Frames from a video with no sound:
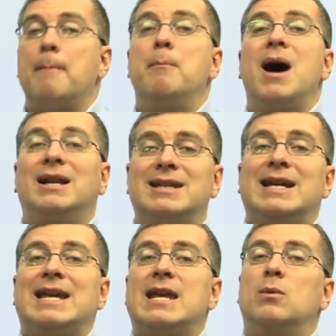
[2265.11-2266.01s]
but
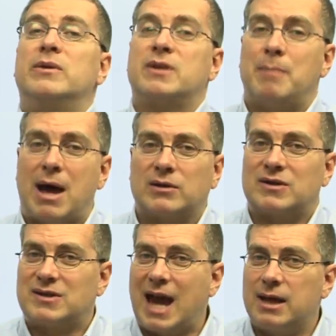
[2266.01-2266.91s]
it was about
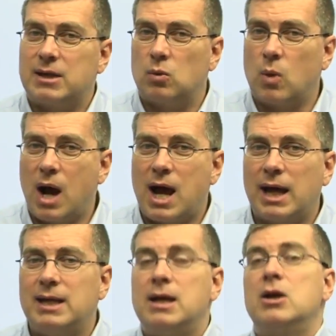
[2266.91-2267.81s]
Sally
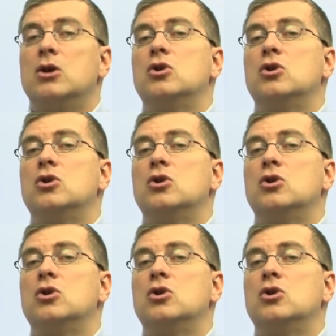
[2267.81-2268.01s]
Ride,